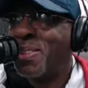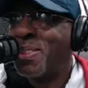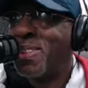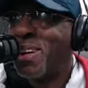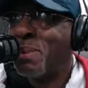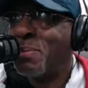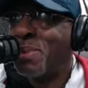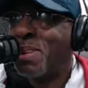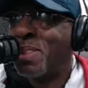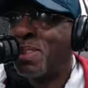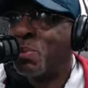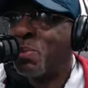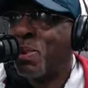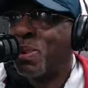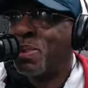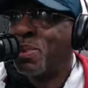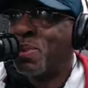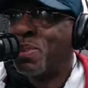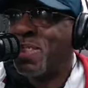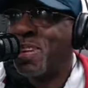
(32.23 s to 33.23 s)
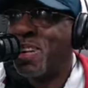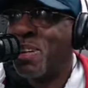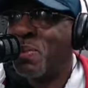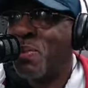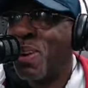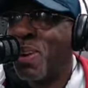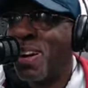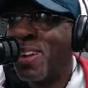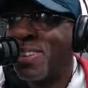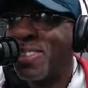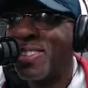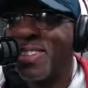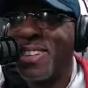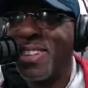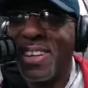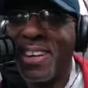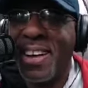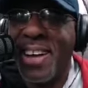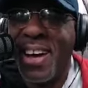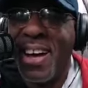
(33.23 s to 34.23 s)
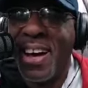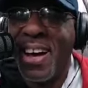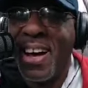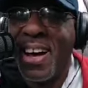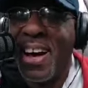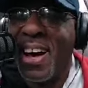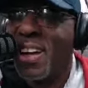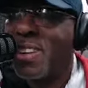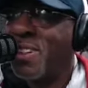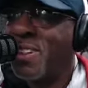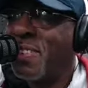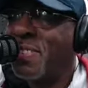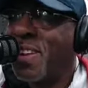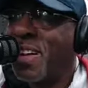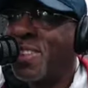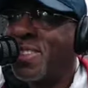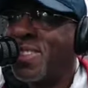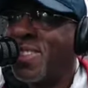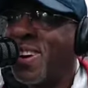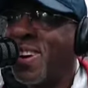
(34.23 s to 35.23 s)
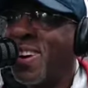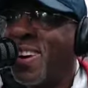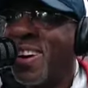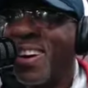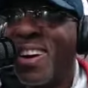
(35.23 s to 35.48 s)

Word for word: up, Just Sports with Sunny Wells? I love that song.